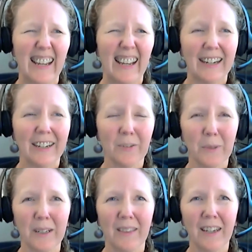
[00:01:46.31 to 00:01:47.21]
I guess
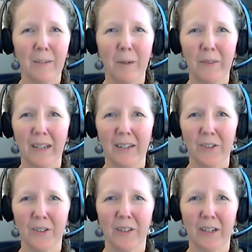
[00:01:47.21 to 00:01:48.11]
when I think about the
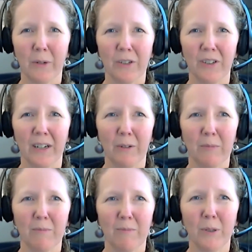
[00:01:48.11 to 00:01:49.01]
answer to that question, I
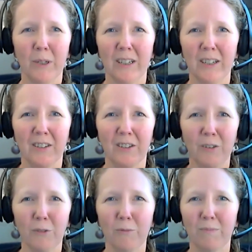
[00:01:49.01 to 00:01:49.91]
would put it into
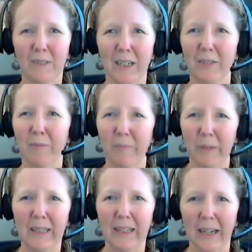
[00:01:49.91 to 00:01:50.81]
two kind of
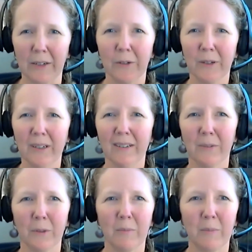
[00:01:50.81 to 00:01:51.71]
big
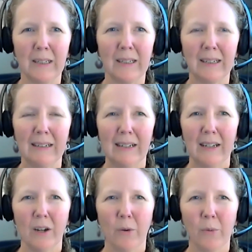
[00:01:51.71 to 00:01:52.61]
categories. Would be
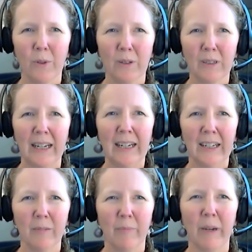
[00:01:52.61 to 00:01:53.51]
we're
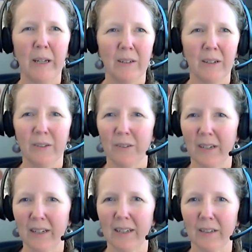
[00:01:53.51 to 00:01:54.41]
gaining a better
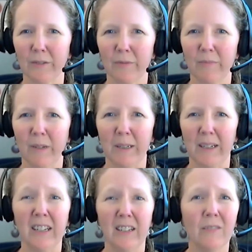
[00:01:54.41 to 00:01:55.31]
understanding of maybe
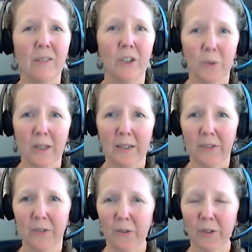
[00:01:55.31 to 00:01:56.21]

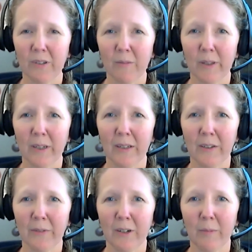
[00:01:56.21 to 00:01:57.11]
individualized nutrition
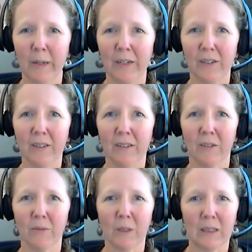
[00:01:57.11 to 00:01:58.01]
plans for our patients
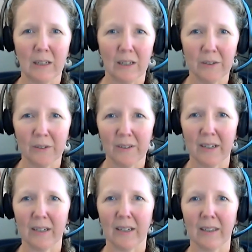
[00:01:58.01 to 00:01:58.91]
and really
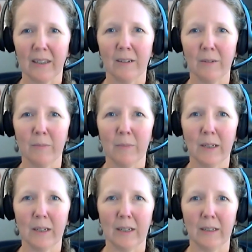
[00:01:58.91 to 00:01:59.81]
understanding them
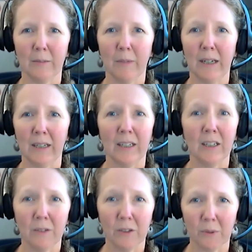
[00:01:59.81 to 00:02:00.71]
on an
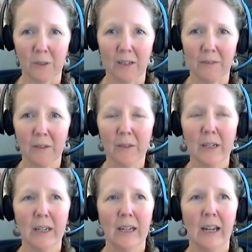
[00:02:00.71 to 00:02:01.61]
individual level.
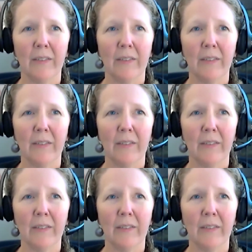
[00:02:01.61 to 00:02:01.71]
And